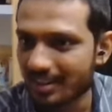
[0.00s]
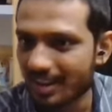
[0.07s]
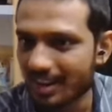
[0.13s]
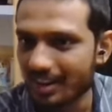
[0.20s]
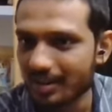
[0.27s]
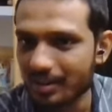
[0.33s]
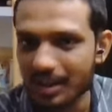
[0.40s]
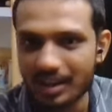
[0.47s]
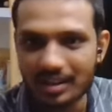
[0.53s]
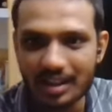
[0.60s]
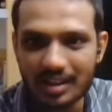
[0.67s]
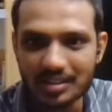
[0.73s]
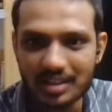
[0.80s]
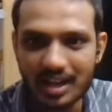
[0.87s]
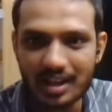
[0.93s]
We will, uh, I'll, I'll,
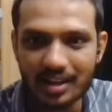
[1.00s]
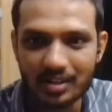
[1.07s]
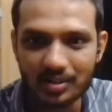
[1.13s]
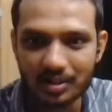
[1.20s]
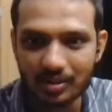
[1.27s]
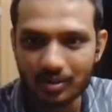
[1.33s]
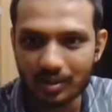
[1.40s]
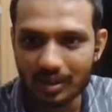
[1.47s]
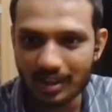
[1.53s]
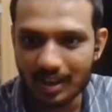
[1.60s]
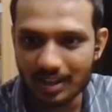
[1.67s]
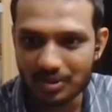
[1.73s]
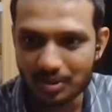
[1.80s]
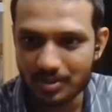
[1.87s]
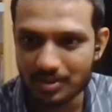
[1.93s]
share, I'll share it to the Google
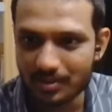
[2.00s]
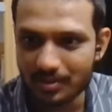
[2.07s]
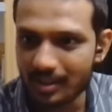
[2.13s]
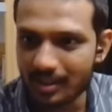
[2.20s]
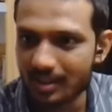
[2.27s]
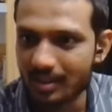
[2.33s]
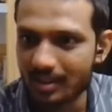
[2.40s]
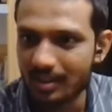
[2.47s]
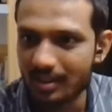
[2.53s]
Classroom as well.